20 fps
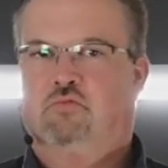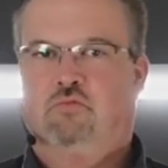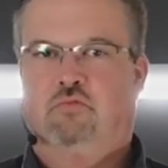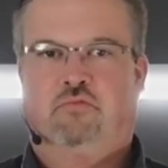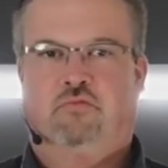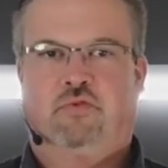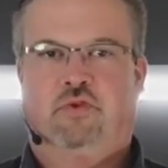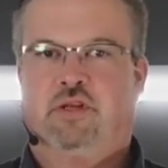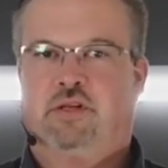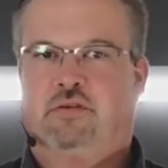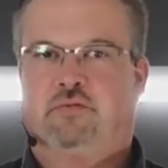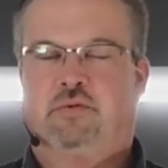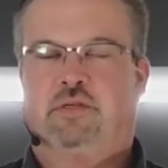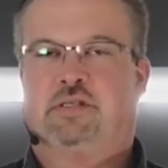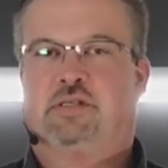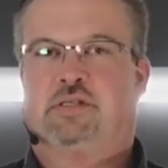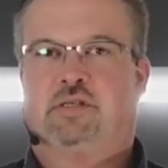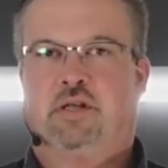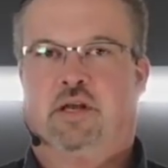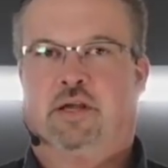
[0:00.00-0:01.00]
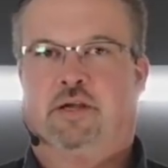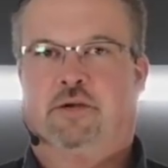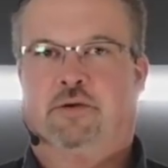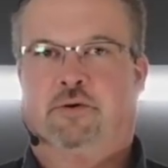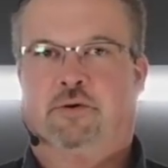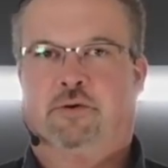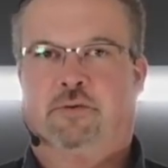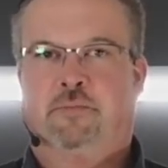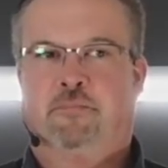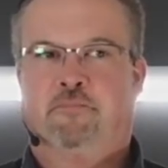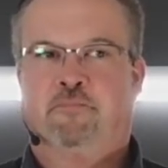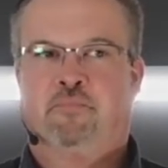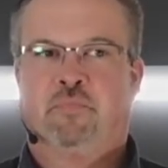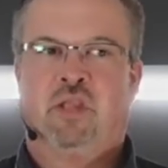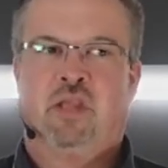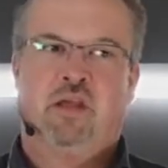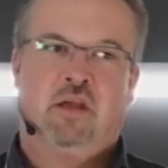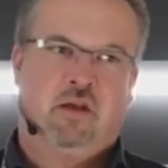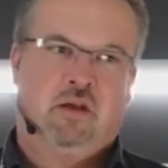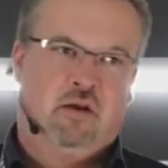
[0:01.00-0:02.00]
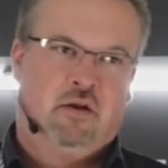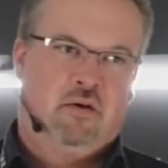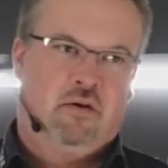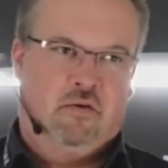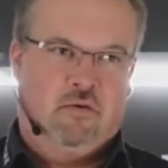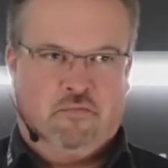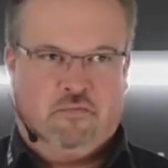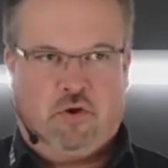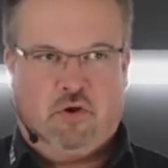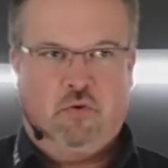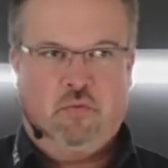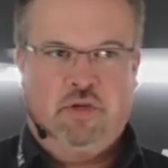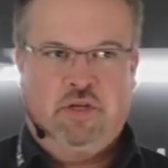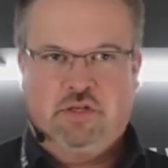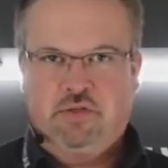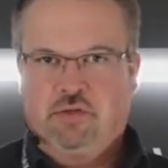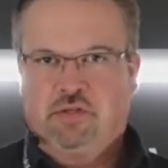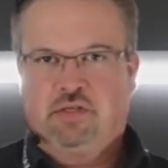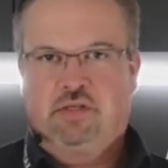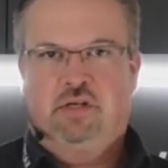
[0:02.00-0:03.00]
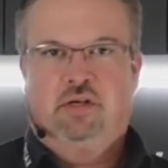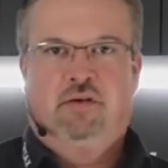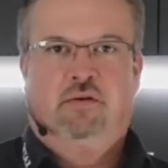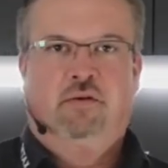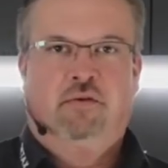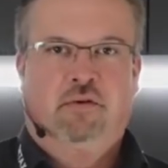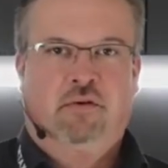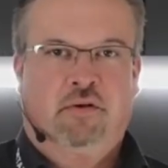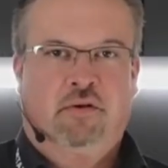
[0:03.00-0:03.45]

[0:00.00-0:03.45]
filled with silicone. Follow me to the